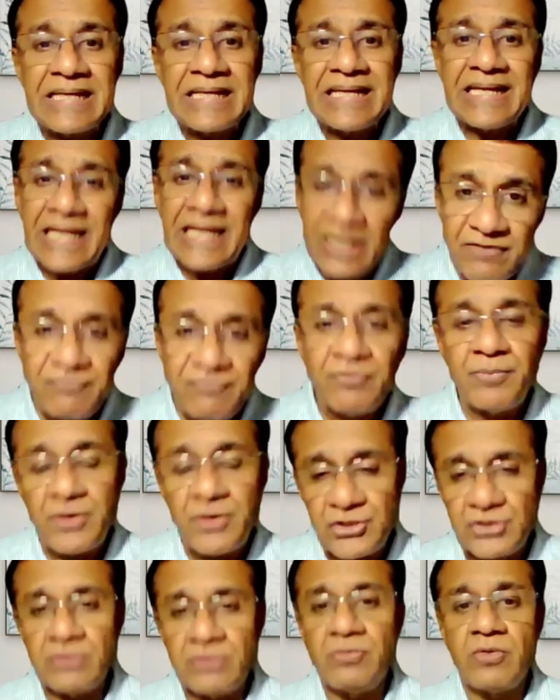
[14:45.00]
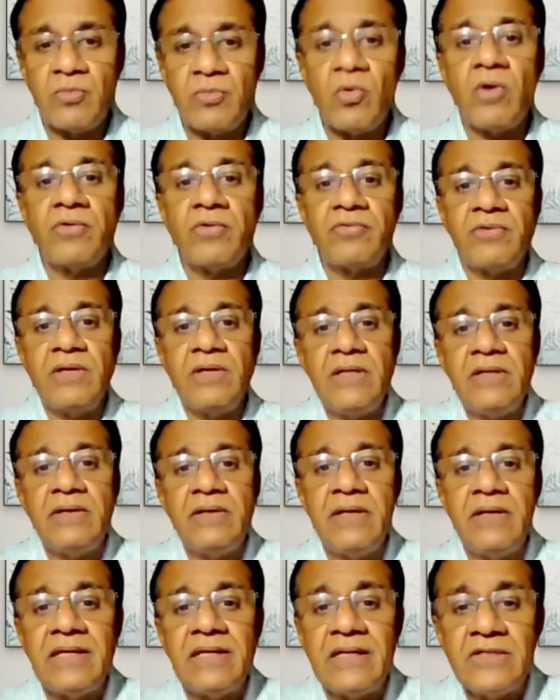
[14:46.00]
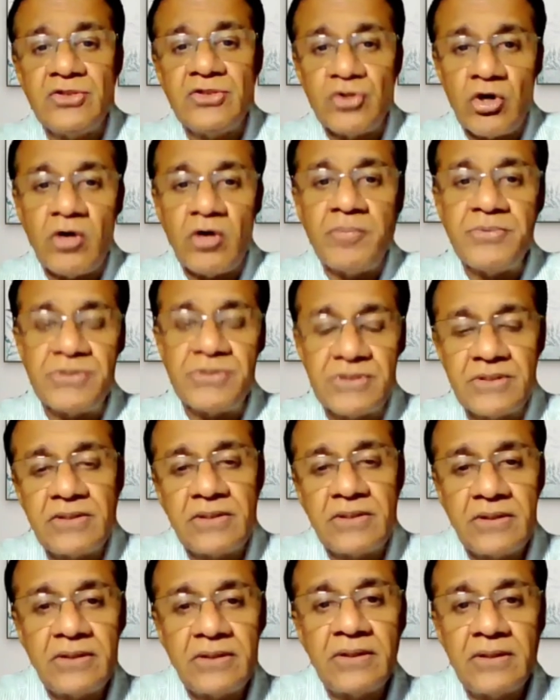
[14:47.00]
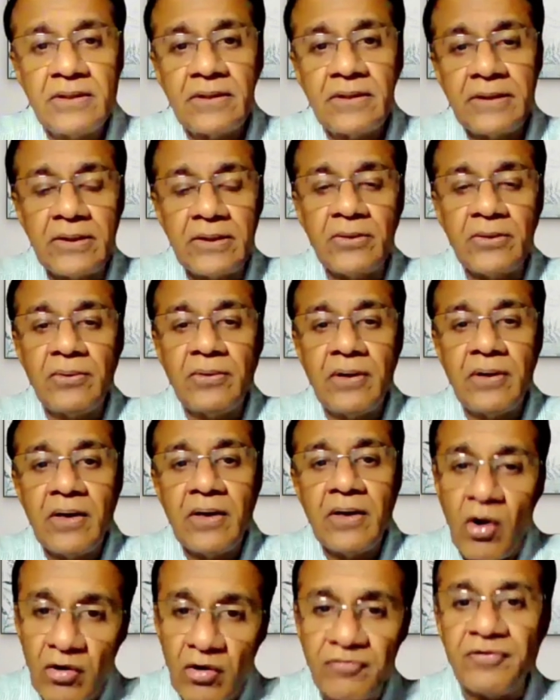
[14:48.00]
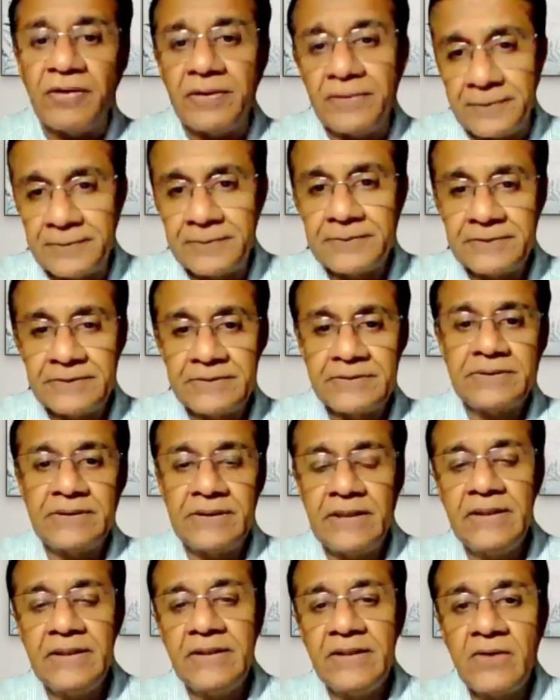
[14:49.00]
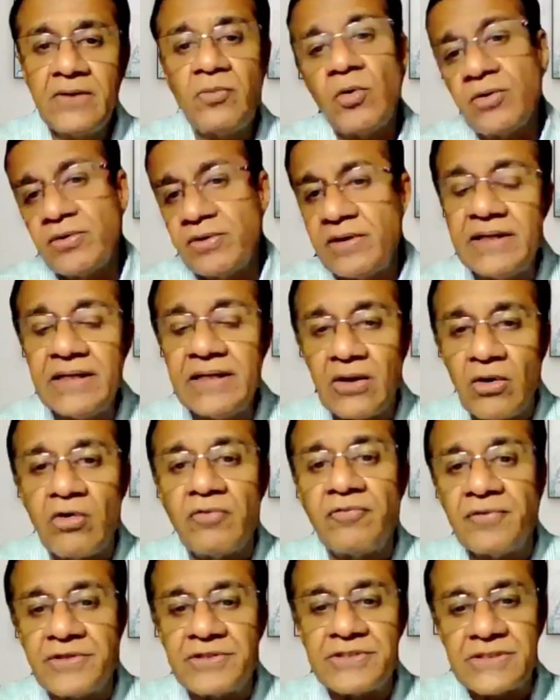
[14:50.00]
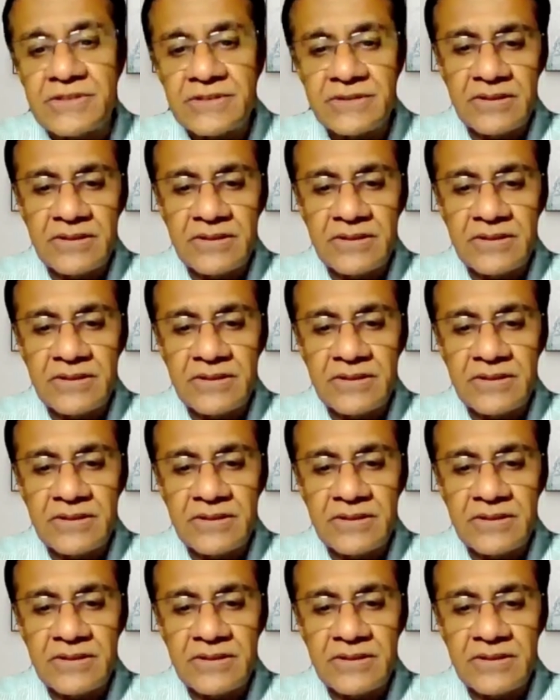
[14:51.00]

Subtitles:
information about what really retail jobs, offer, right? And what retail offers.